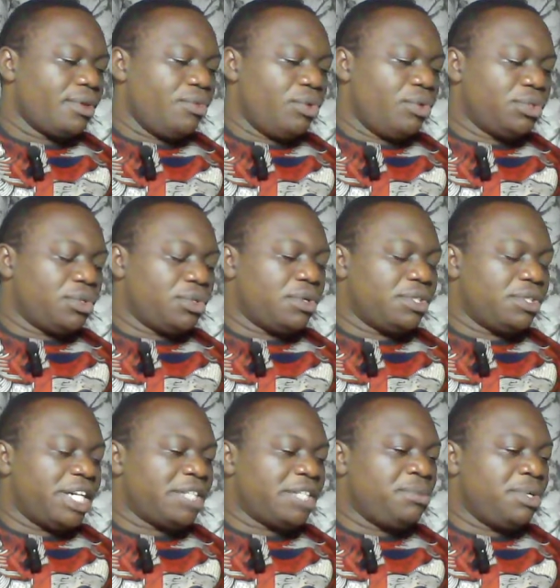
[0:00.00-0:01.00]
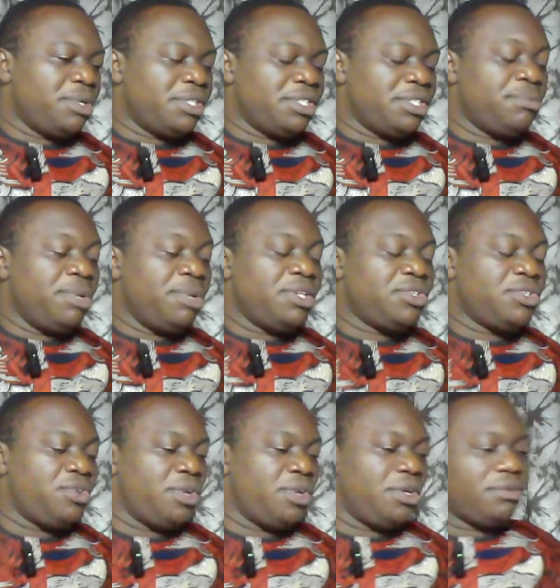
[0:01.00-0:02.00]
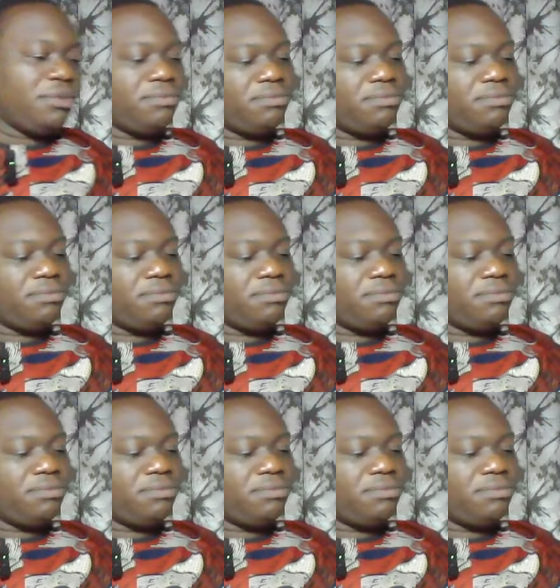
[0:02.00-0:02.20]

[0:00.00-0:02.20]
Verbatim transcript: want to contact me or this ministry,